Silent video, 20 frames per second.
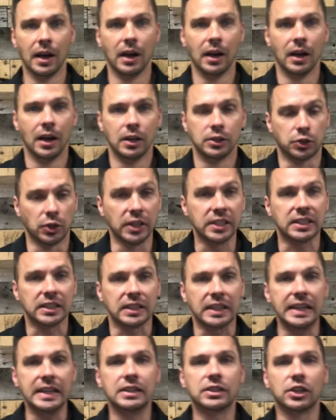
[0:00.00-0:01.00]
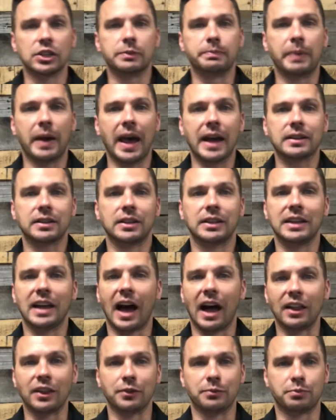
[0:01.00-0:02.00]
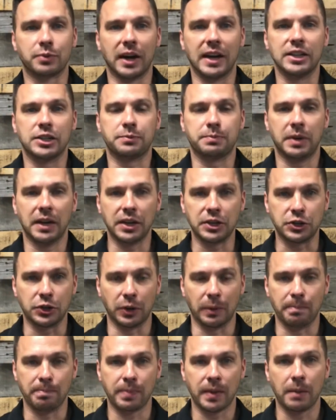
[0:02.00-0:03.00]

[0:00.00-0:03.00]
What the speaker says: So this leads us back to the olive branch picture.